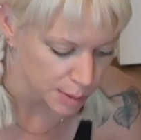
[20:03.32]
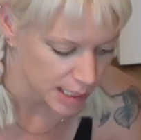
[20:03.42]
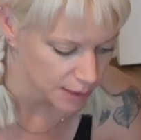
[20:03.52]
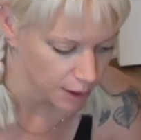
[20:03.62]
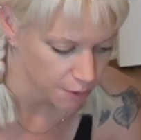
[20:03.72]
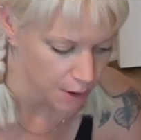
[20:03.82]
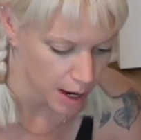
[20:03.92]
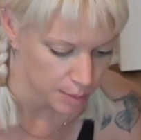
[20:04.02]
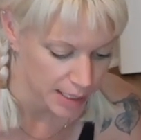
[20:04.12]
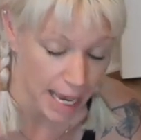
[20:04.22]
specific
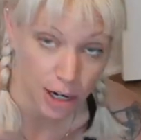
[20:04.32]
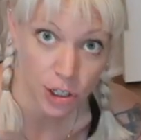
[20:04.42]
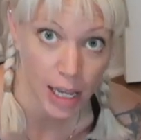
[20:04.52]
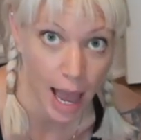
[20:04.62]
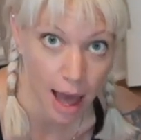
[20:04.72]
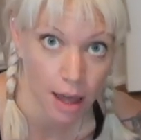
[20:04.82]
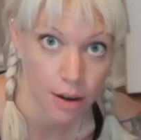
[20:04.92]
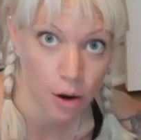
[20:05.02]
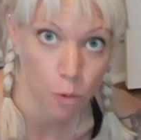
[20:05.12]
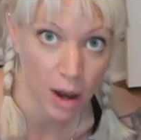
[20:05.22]
frames, they actually
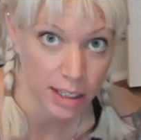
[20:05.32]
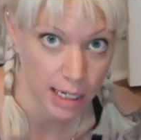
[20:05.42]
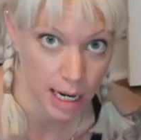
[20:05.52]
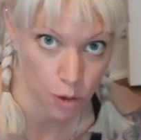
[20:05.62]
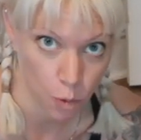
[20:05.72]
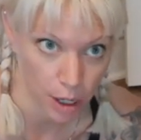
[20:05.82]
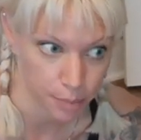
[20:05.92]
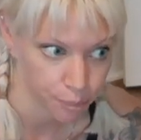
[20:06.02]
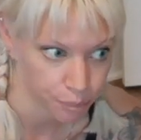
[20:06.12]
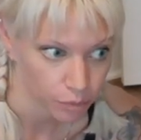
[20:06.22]
had a white stained wood.